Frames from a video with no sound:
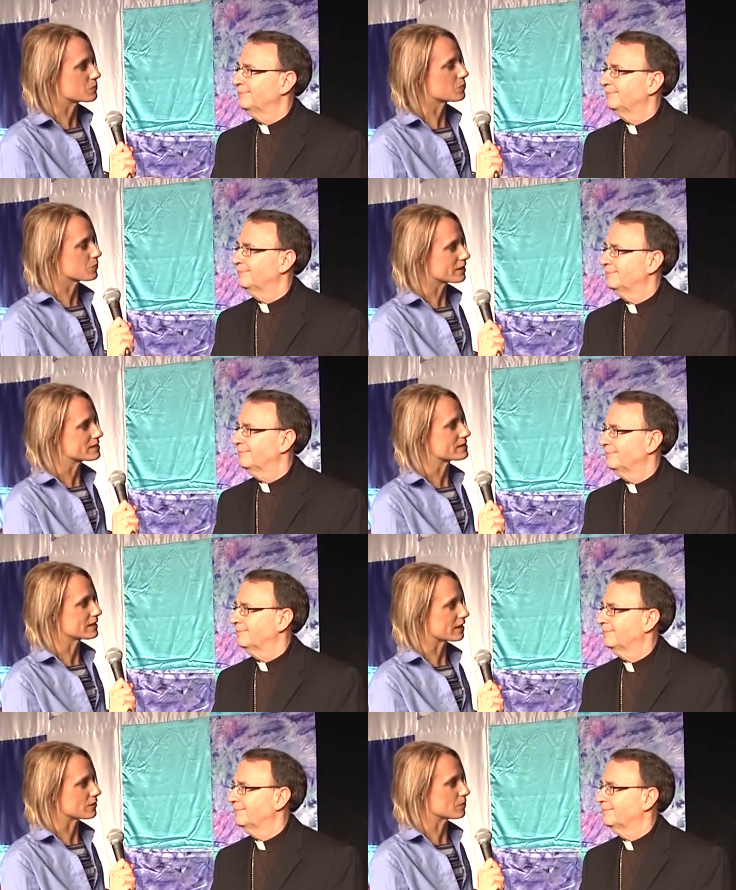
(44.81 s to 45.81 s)
Speaker 1: bring
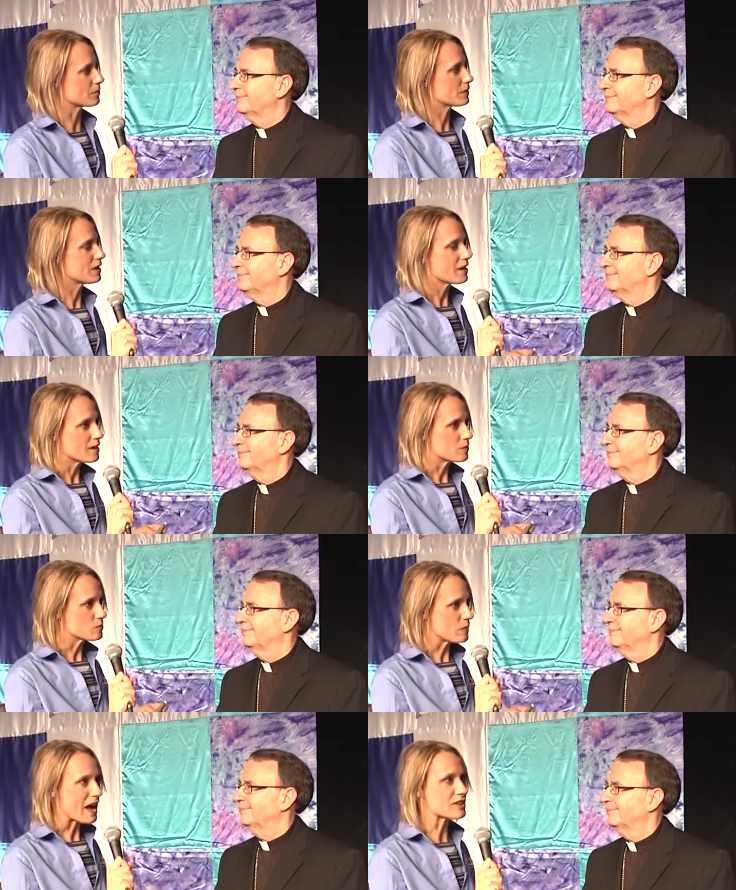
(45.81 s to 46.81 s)
together
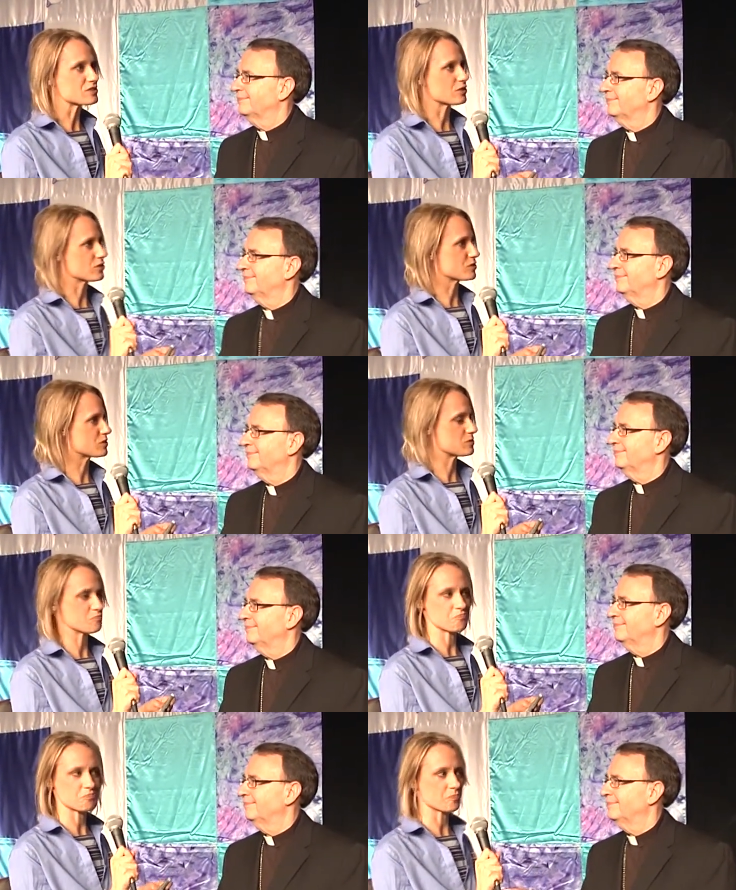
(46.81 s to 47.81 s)
pastors,
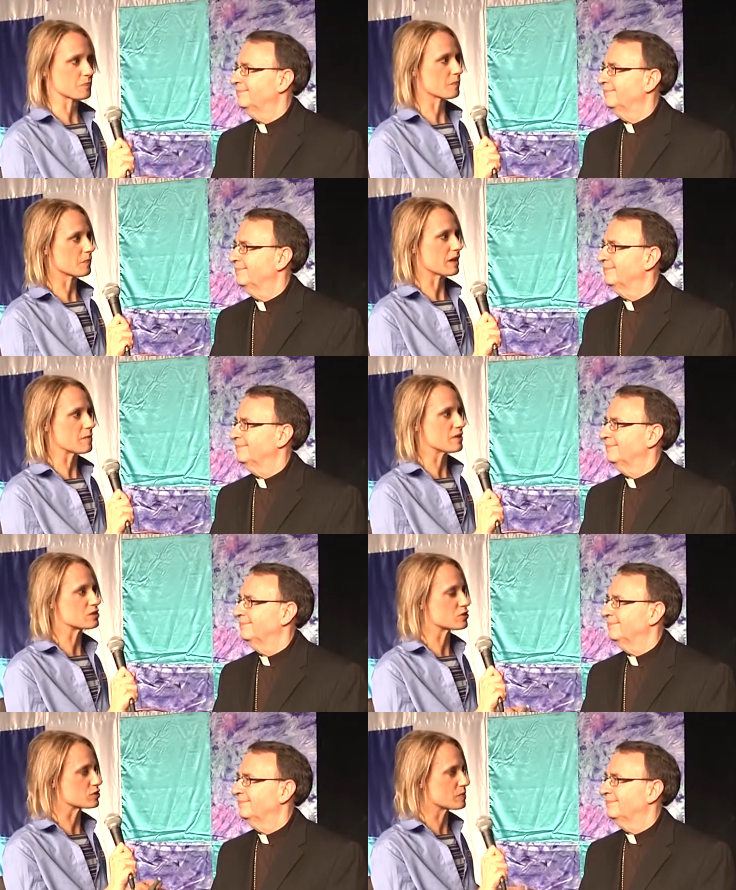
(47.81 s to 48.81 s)
lay
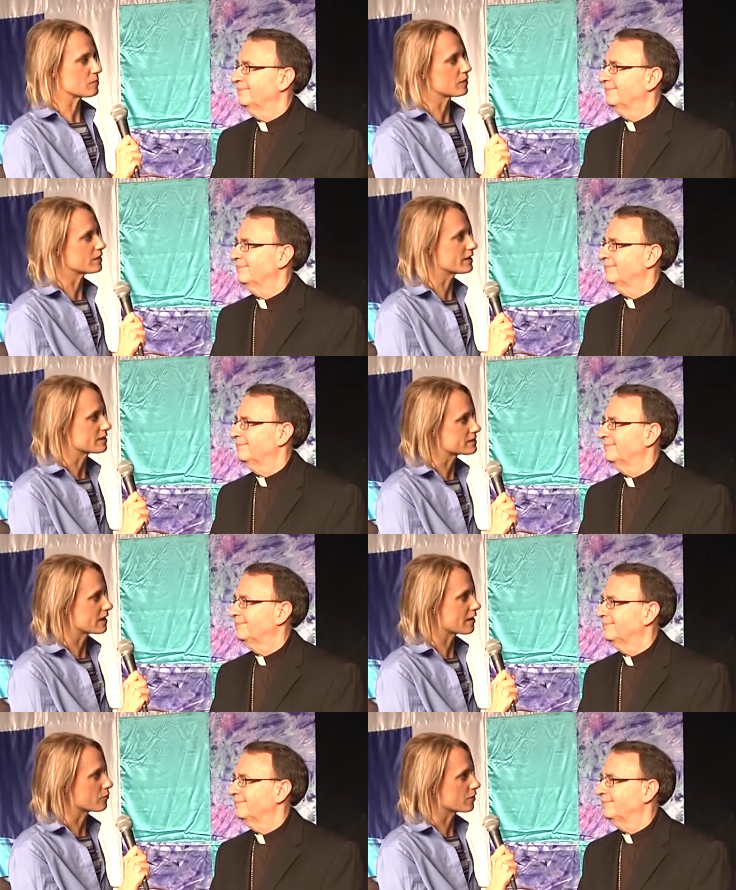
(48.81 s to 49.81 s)
ministers, people of the
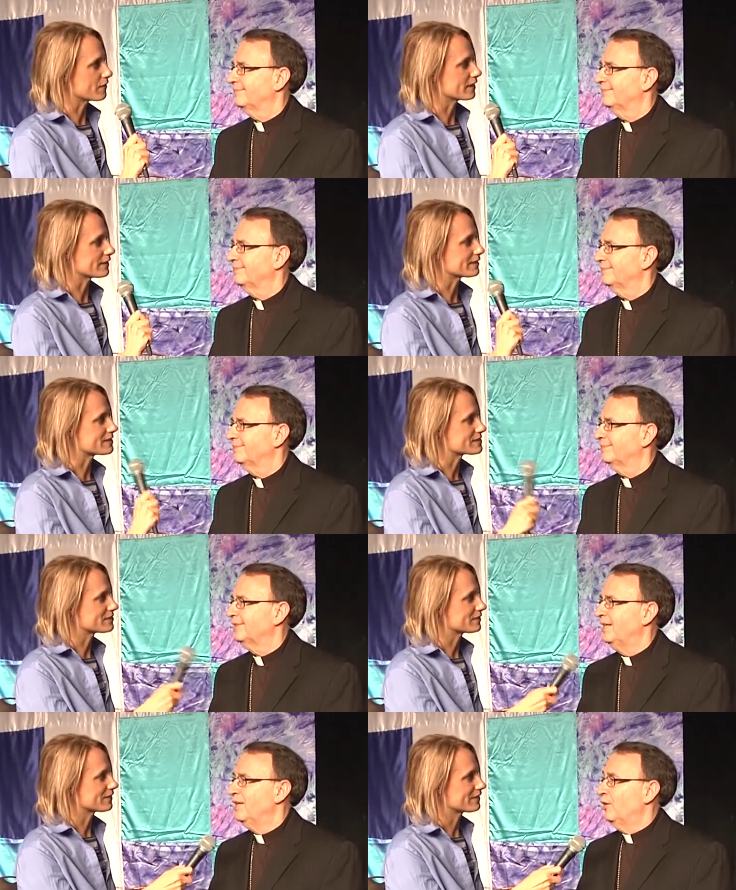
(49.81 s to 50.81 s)
ELCA for an event like this?
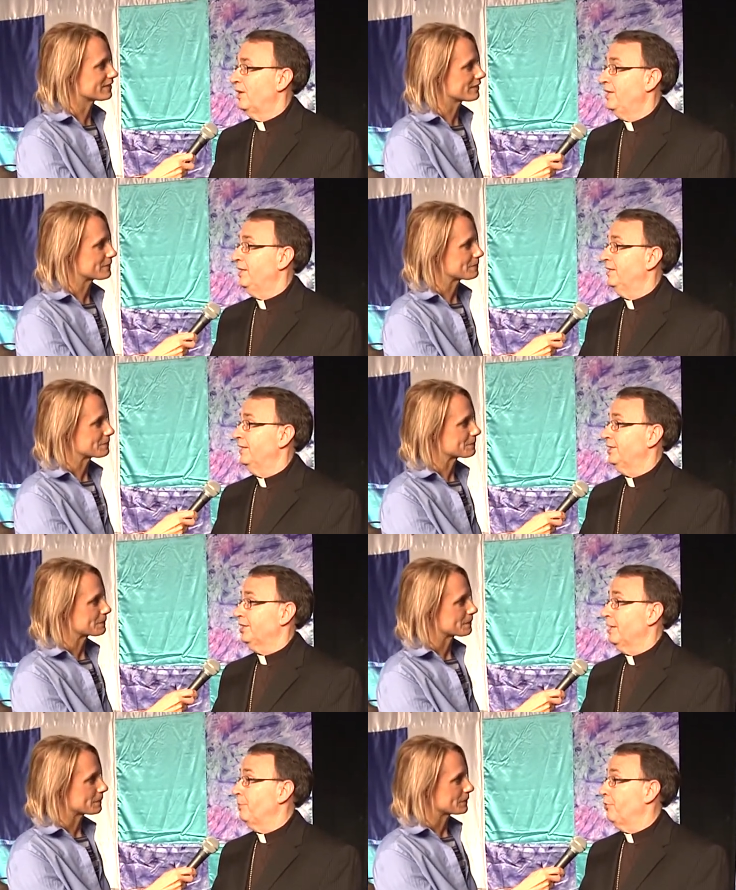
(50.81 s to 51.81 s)
Speaker 2: I think it does
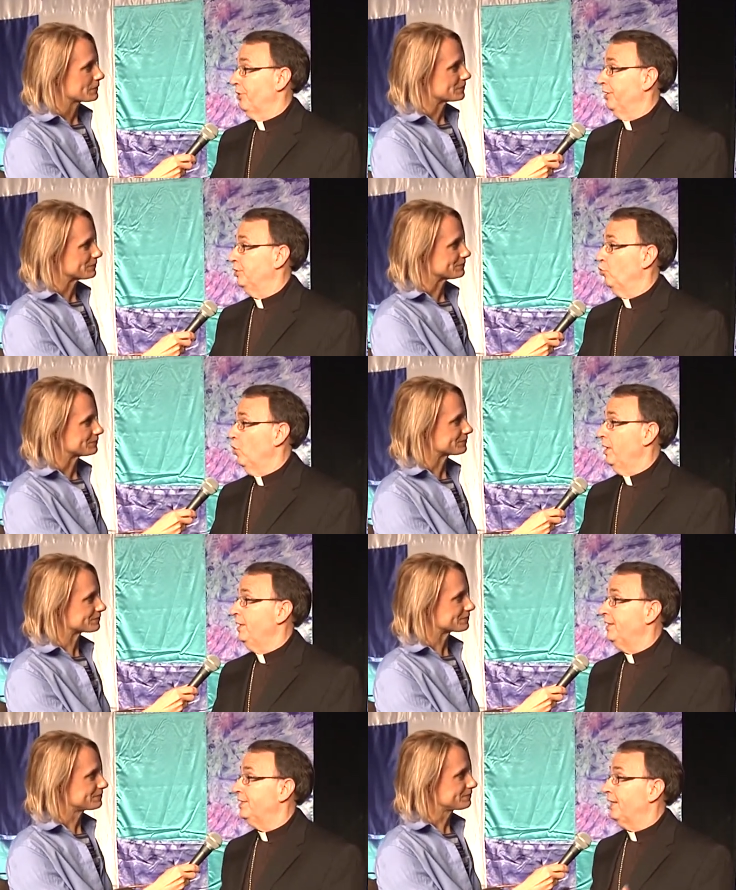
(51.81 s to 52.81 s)
a couple things.
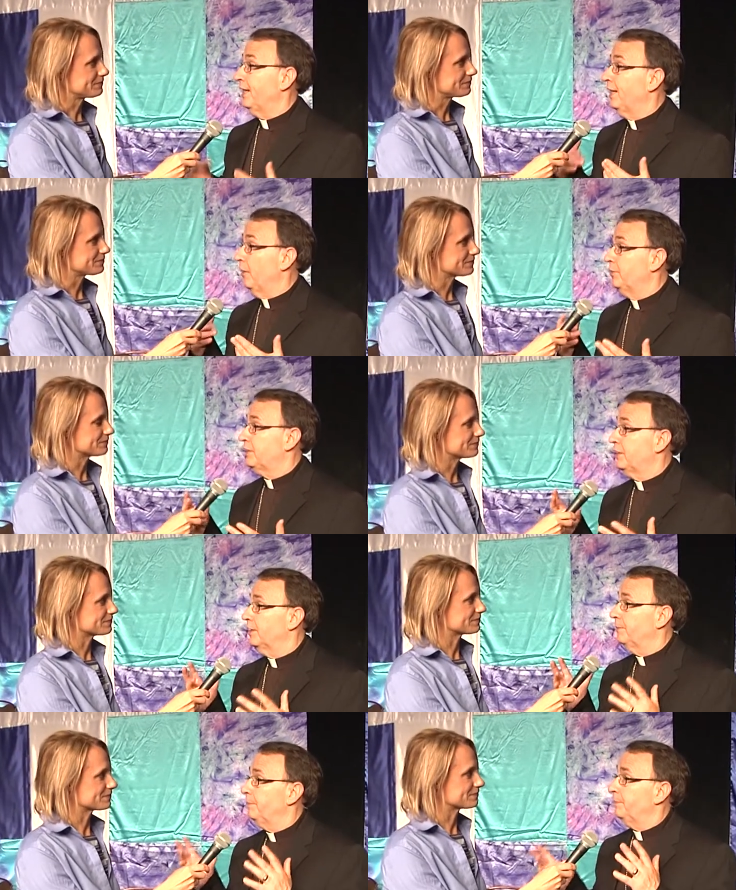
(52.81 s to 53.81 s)
One is that it helps
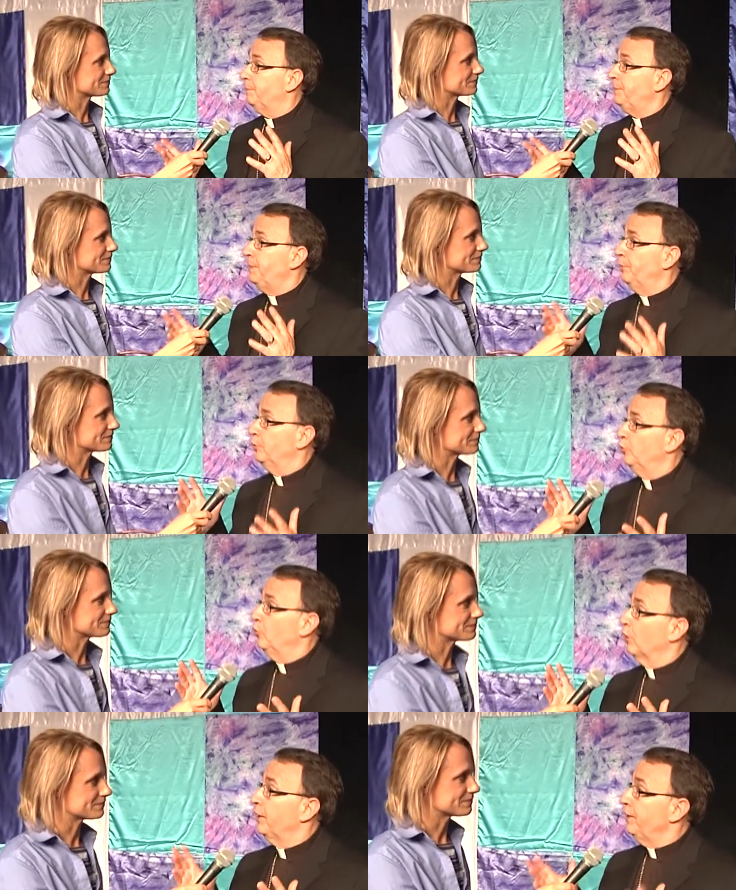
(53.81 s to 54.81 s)
the people
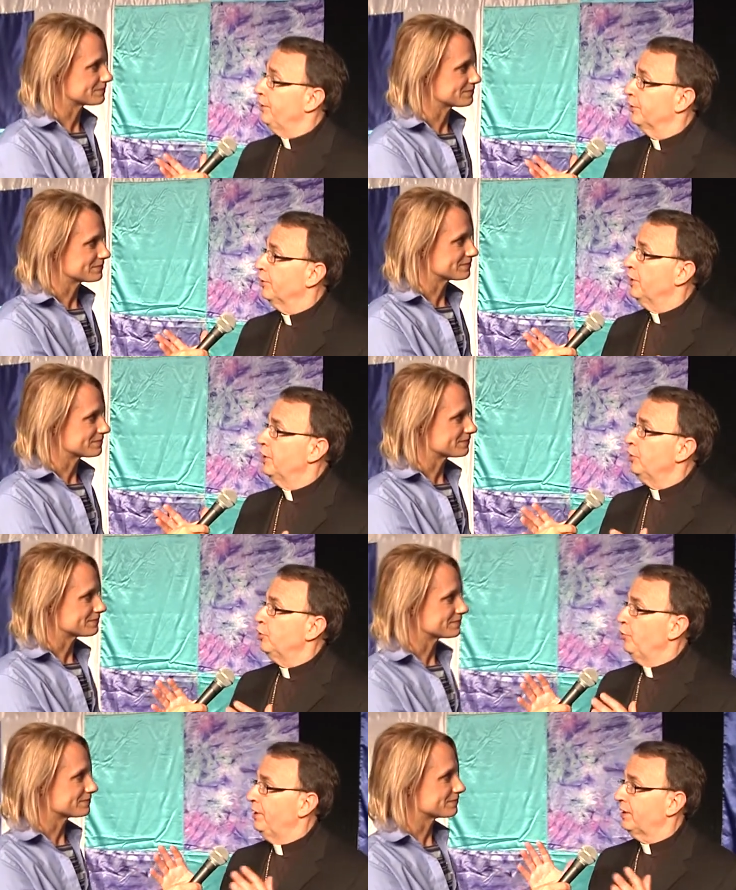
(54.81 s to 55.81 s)
who are here
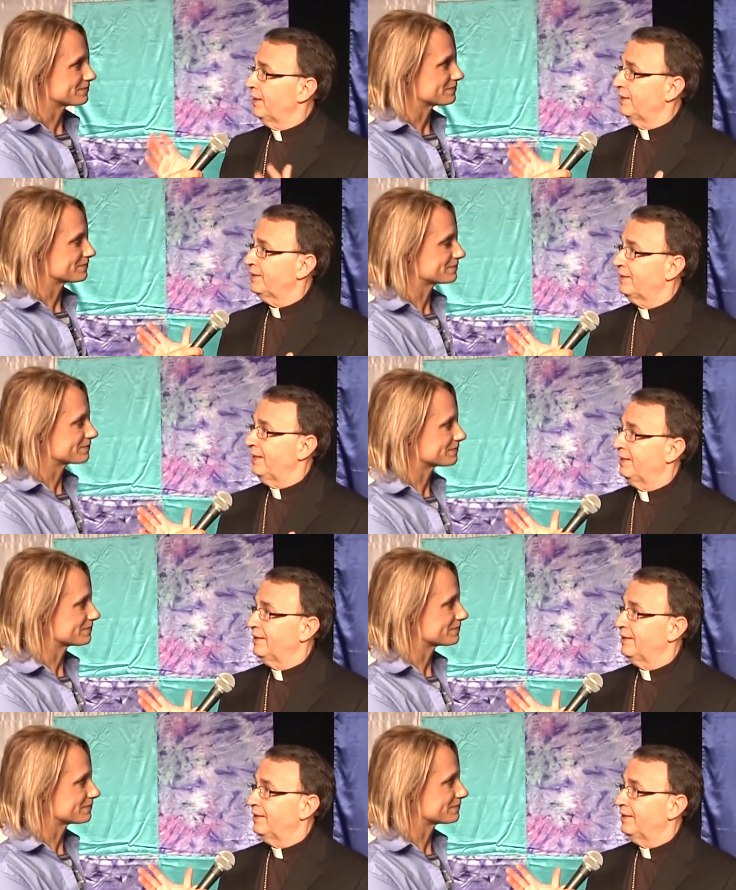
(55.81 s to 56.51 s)
to realize that